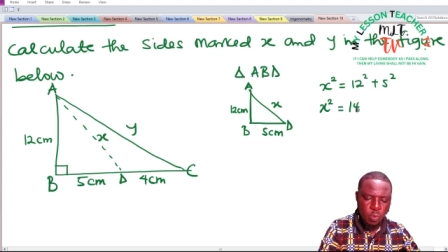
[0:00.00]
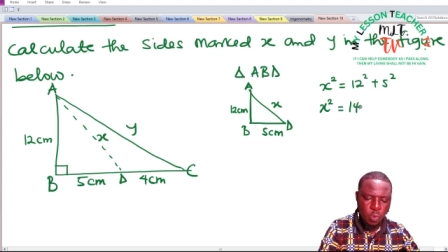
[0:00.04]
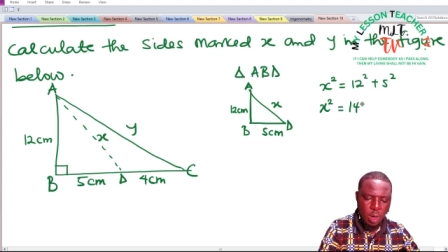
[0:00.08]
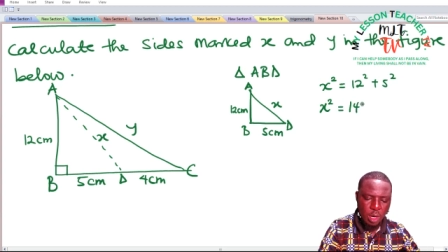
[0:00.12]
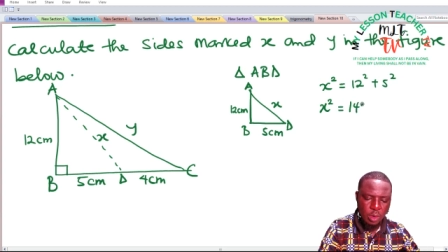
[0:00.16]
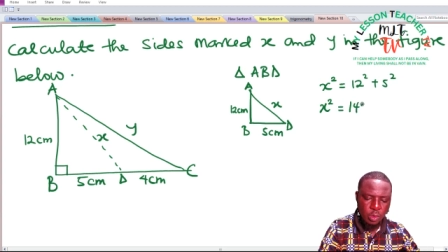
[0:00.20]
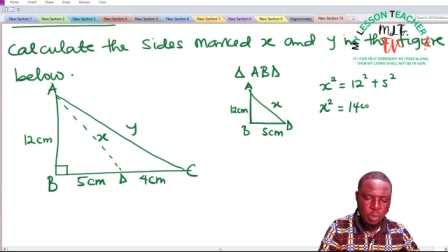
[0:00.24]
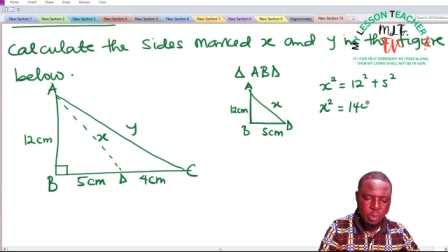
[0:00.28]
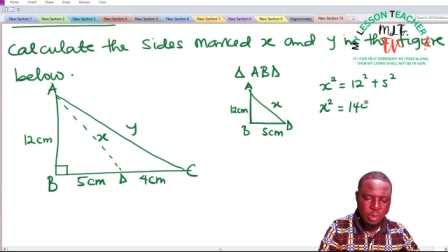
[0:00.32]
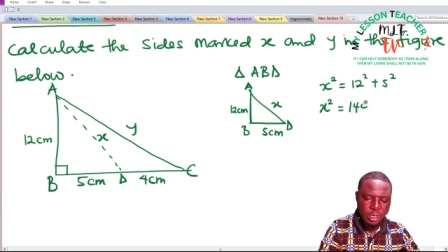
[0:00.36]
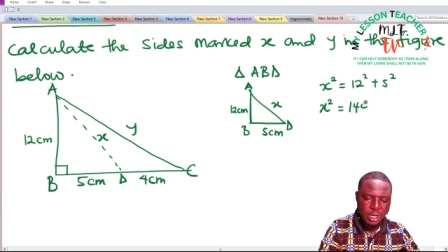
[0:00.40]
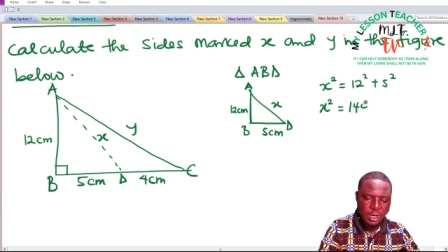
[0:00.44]

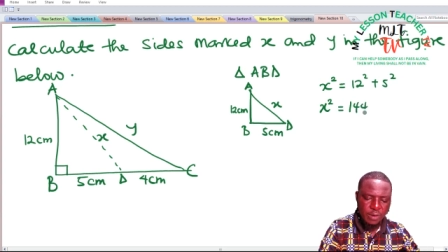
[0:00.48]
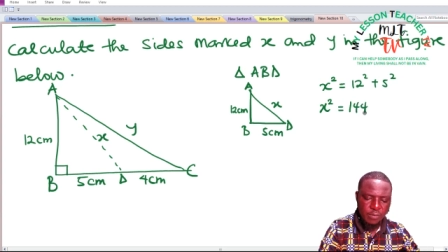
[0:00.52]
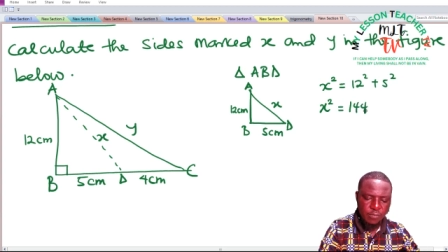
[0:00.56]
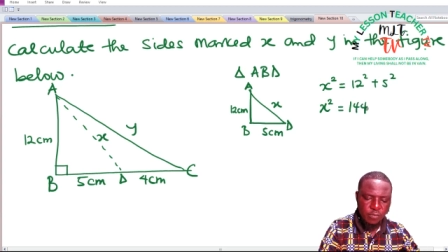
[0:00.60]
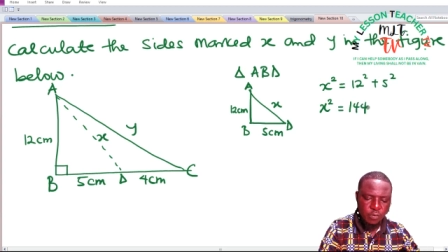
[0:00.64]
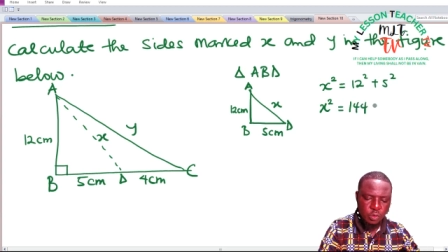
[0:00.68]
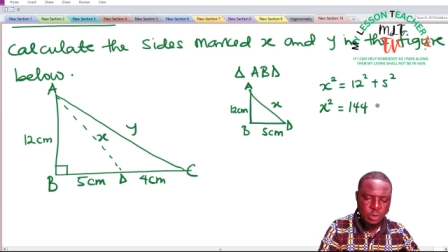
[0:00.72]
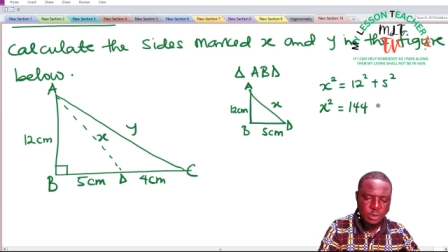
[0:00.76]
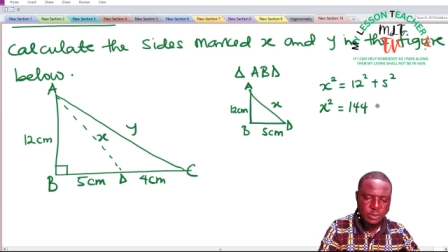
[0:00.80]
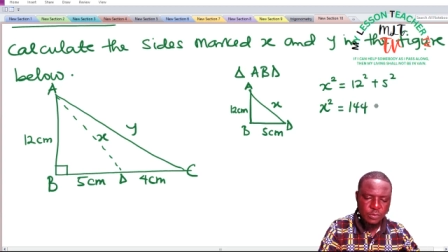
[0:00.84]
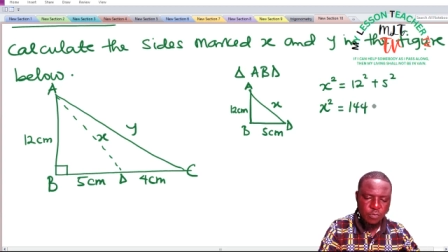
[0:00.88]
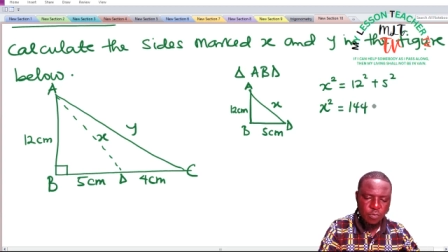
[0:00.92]
one hundred
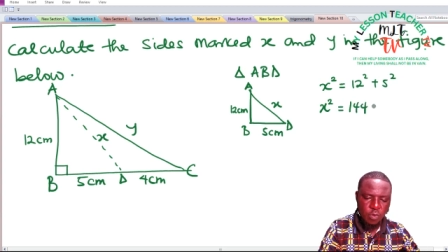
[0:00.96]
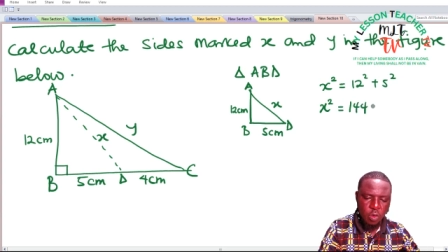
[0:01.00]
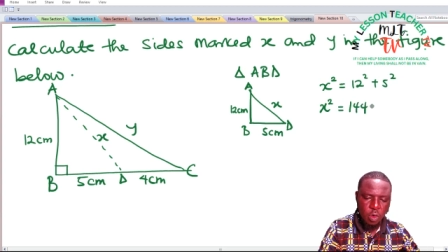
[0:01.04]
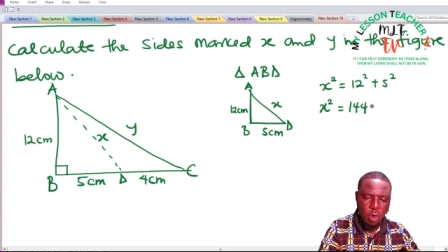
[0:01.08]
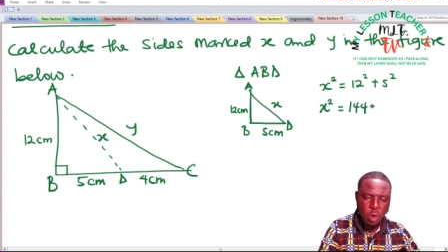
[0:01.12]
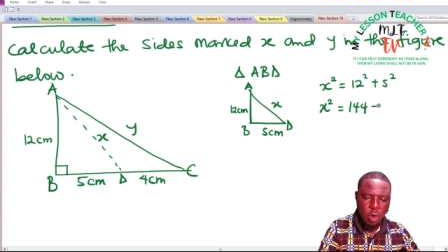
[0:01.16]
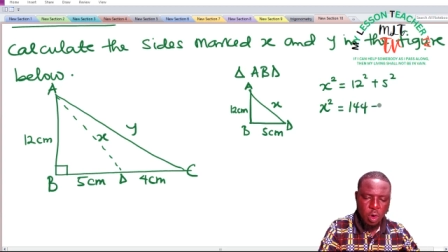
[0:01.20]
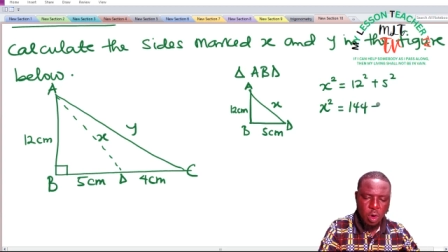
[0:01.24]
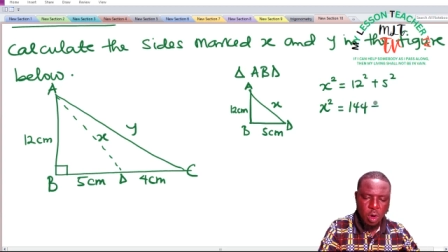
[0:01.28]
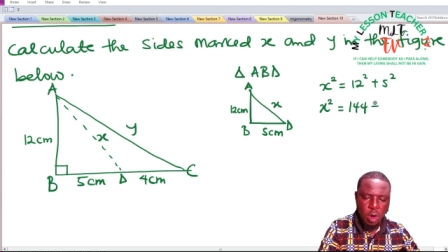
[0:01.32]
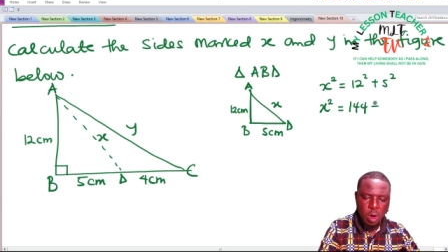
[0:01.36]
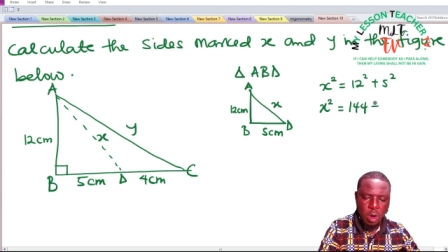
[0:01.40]

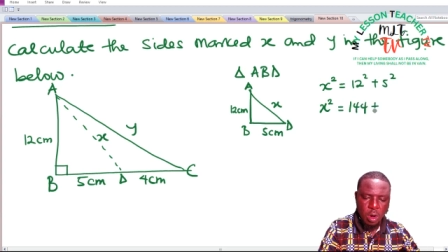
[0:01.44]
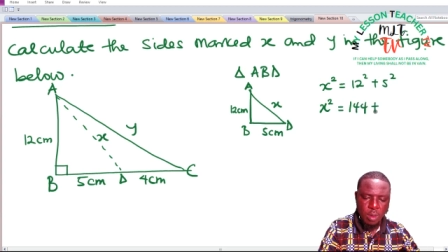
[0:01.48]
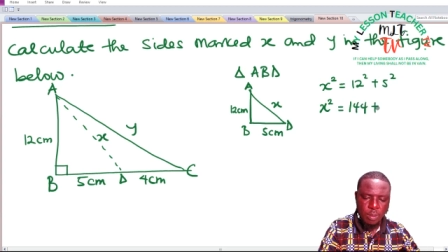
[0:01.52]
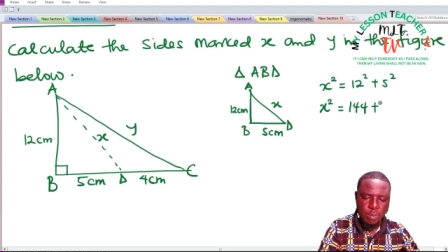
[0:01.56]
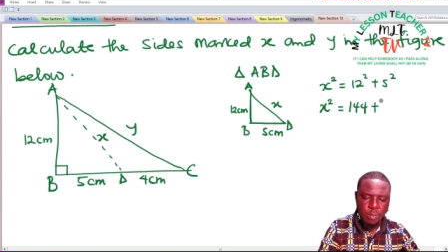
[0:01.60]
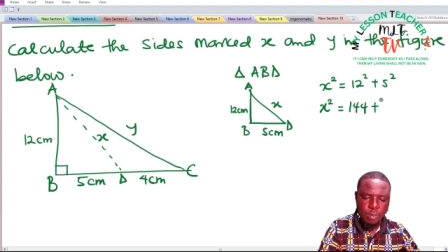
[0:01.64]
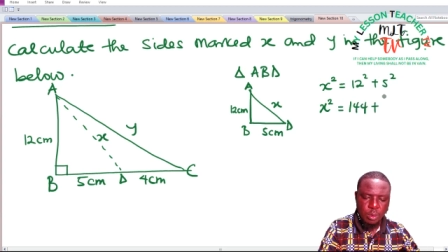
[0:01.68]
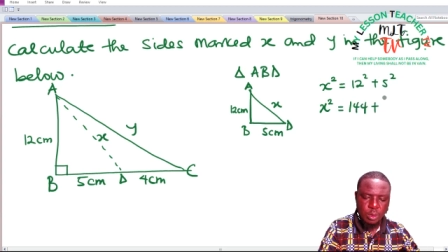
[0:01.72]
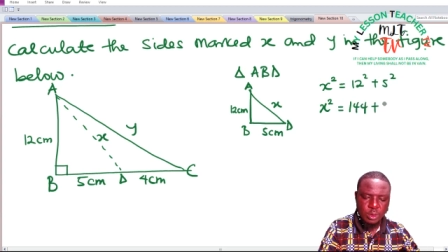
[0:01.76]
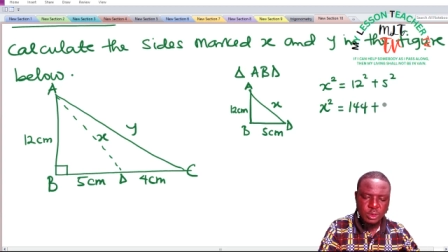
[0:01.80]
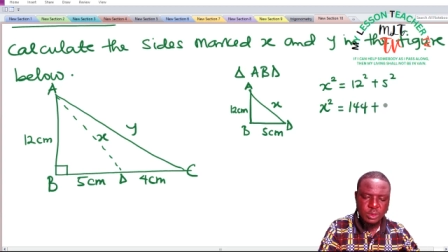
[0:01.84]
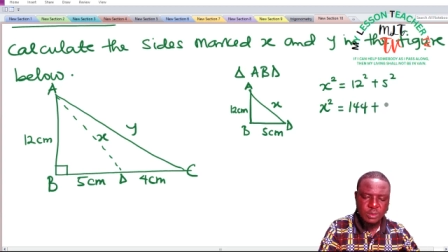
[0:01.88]
forty-four
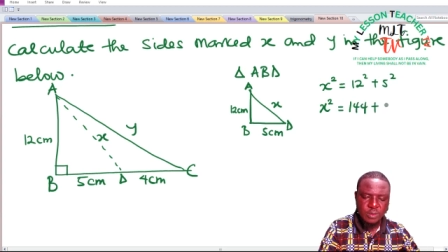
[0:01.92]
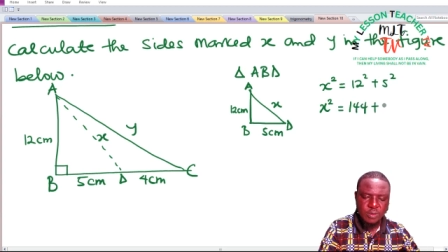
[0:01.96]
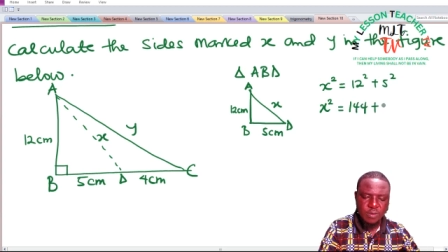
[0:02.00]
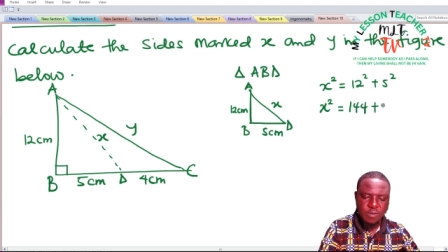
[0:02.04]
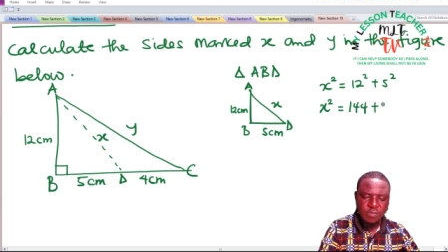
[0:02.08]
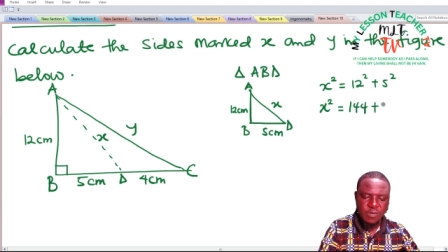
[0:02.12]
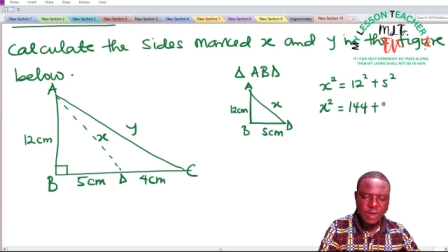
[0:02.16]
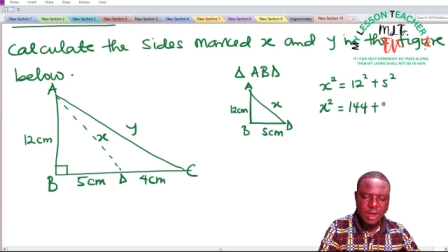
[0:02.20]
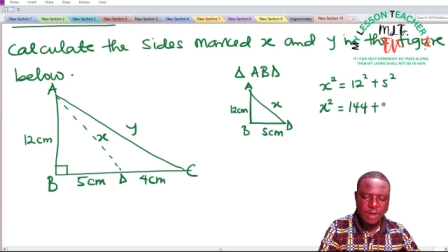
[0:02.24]
plus